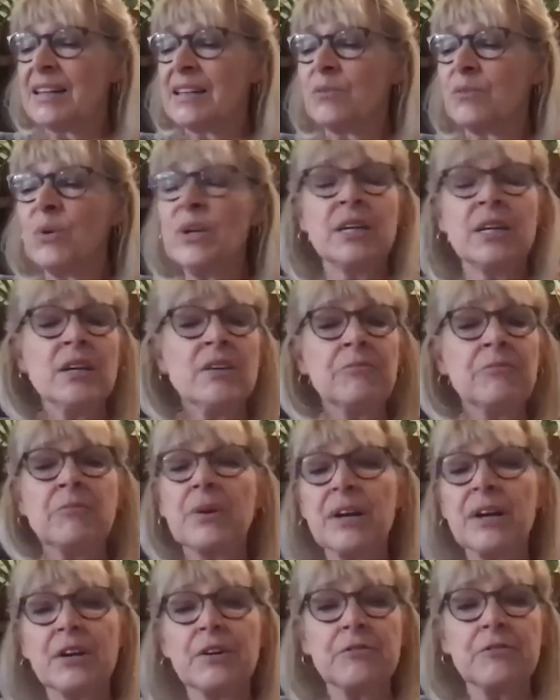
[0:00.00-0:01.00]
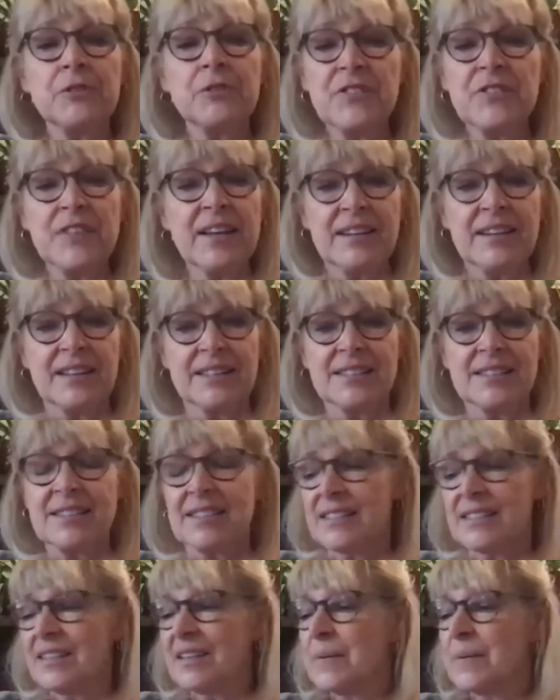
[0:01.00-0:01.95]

and we give prayerful thanks.